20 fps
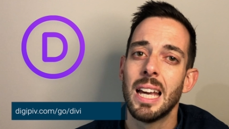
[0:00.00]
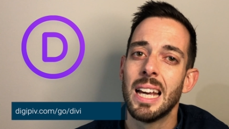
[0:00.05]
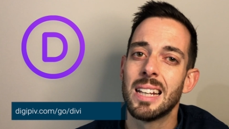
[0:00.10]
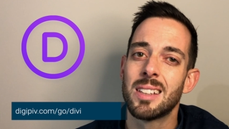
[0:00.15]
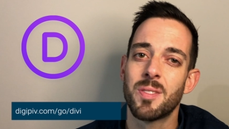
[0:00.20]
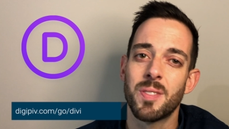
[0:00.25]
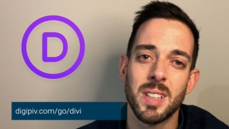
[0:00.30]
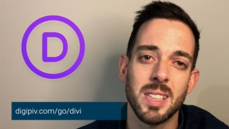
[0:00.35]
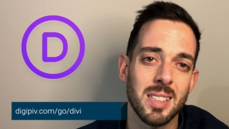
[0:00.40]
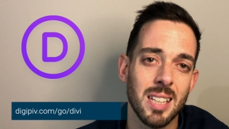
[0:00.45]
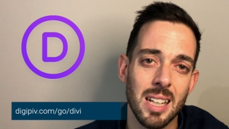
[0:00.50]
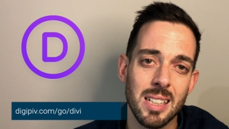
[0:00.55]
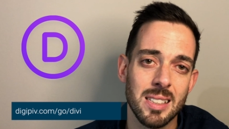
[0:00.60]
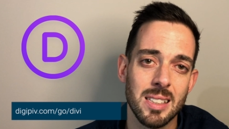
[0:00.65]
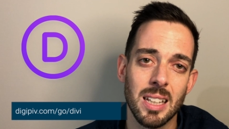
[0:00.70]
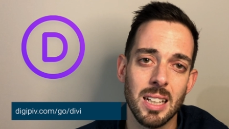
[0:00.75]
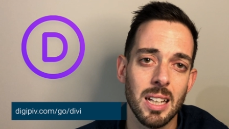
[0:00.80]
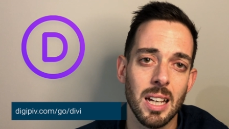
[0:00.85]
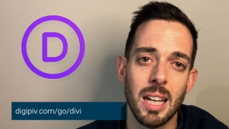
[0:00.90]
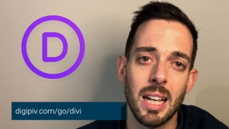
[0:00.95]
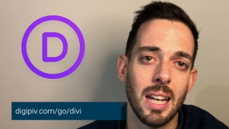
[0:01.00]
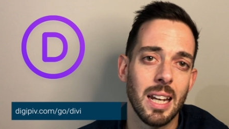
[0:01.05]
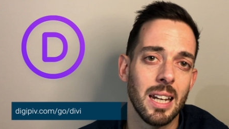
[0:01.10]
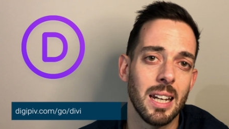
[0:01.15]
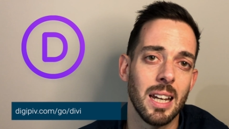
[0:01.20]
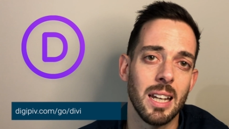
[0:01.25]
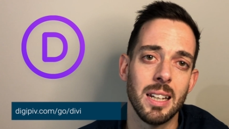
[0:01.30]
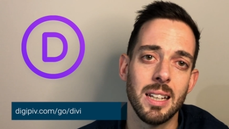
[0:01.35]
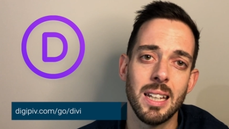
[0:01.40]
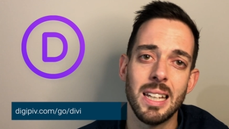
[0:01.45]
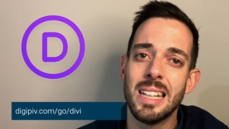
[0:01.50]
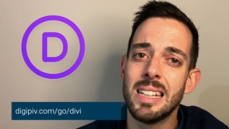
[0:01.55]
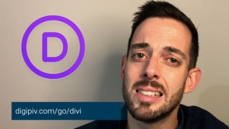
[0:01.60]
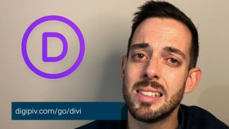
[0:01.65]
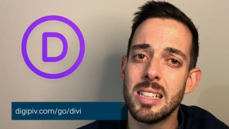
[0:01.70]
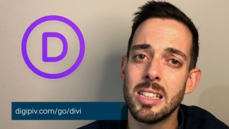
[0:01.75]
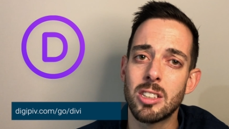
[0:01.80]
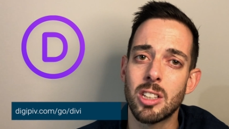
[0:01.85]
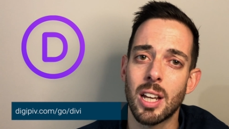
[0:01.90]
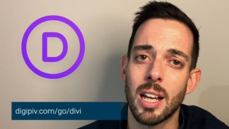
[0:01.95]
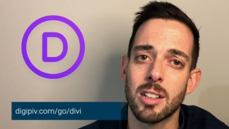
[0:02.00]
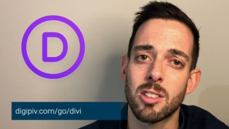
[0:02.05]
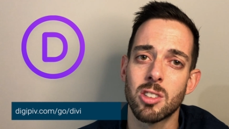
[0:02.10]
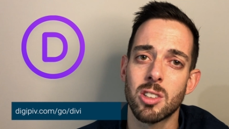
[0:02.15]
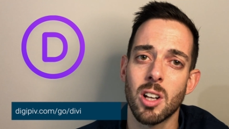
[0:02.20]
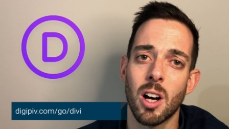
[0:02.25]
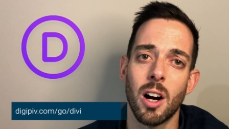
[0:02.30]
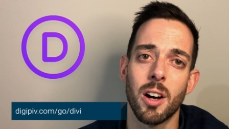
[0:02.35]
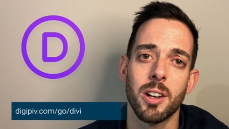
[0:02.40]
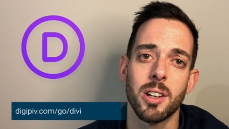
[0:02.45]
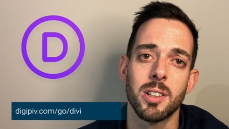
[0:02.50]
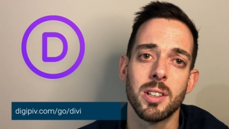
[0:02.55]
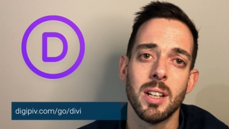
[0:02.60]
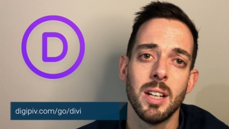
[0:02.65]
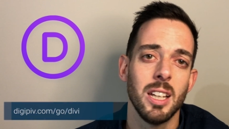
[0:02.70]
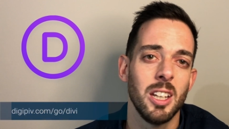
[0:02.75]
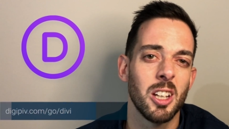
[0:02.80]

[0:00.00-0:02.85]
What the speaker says: It's fantastic and easy to get started.